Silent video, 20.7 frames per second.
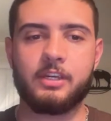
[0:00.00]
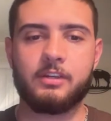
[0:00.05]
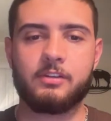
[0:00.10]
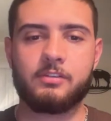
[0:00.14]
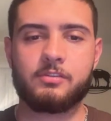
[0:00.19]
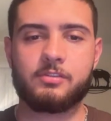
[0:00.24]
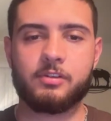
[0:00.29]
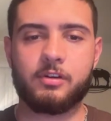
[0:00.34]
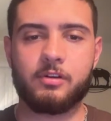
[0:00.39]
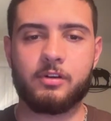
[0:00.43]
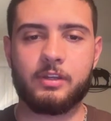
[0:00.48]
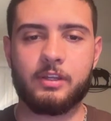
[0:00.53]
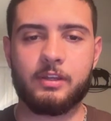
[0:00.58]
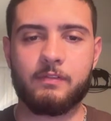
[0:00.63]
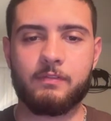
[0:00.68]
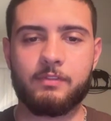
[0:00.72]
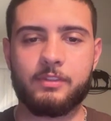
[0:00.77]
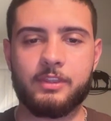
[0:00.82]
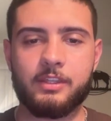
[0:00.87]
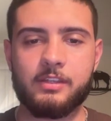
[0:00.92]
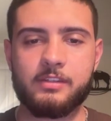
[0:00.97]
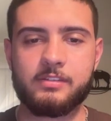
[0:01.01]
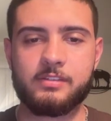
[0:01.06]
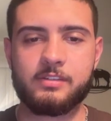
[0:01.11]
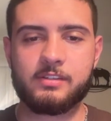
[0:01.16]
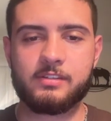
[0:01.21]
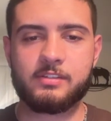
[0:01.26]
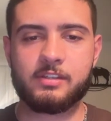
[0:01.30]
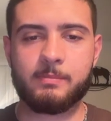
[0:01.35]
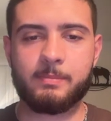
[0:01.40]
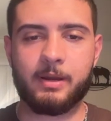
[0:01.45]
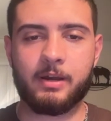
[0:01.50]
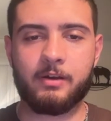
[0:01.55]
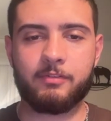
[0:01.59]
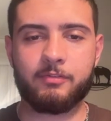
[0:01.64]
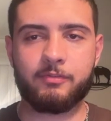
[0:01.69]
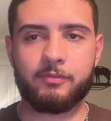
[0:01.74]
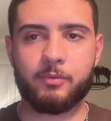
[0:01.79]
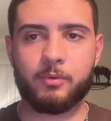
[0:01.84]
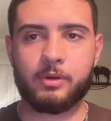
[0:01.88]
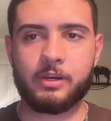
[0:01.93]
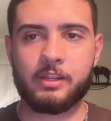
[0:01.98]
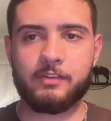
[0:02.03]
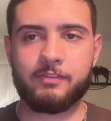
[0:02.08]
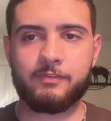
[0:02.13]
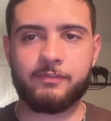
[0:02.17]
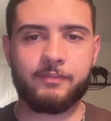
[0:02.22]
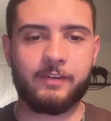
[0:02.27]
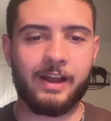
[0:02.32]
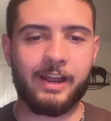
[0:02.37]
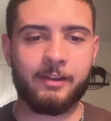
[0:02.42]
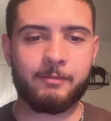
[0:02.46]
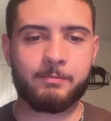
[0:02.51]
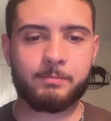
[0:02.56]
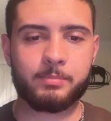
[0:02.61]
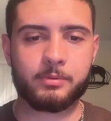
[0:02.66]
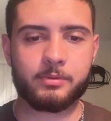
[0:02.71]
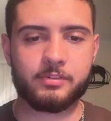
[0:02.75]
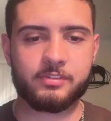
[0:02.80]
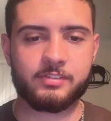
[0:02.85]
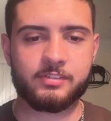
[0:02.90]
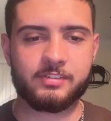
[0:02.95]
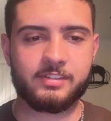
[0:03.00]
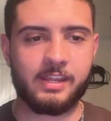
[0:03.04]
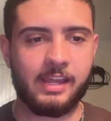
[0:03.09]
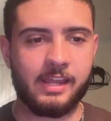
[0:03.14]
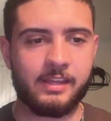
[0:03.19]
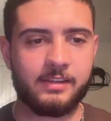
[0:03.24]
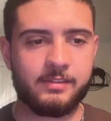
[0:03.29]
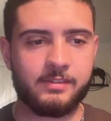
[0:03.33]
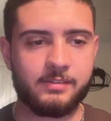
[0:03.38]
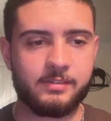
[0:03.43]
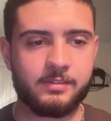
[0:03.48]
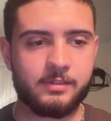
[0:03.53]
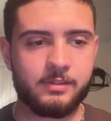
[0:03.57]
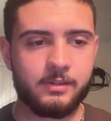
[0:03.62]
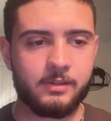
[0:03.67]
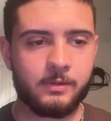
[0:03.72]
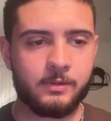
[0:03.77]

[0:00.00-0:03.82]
So if this is about 45%